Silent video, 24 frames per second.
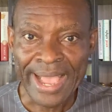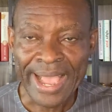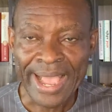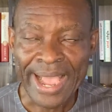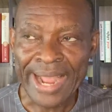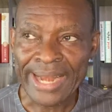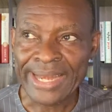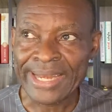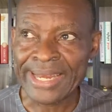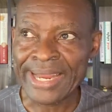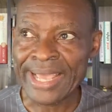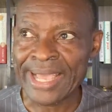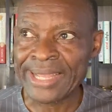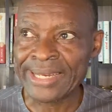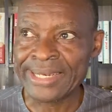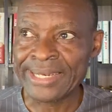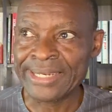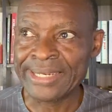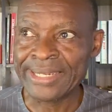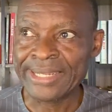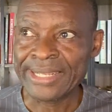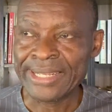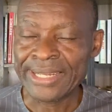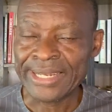And
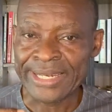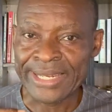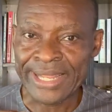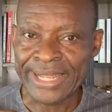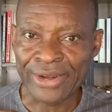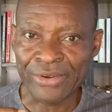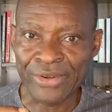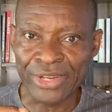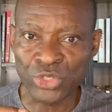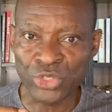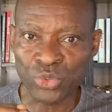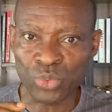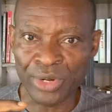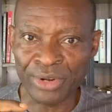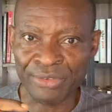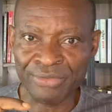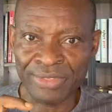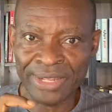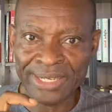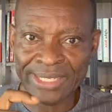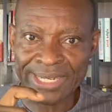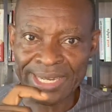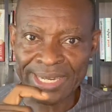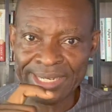then there is one of
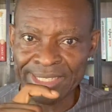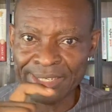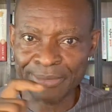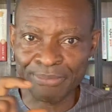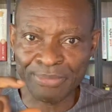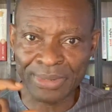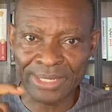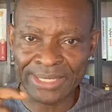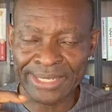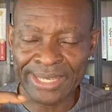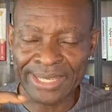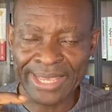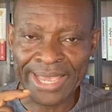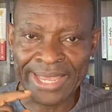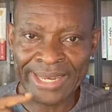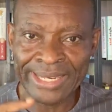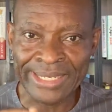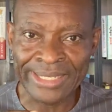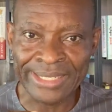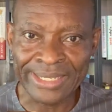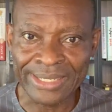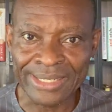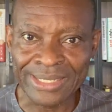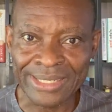the ChatGPT
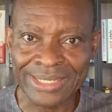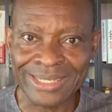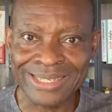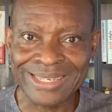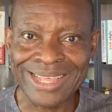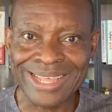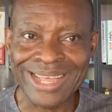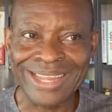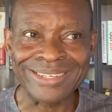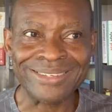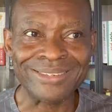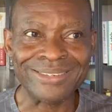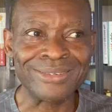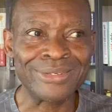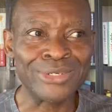engines that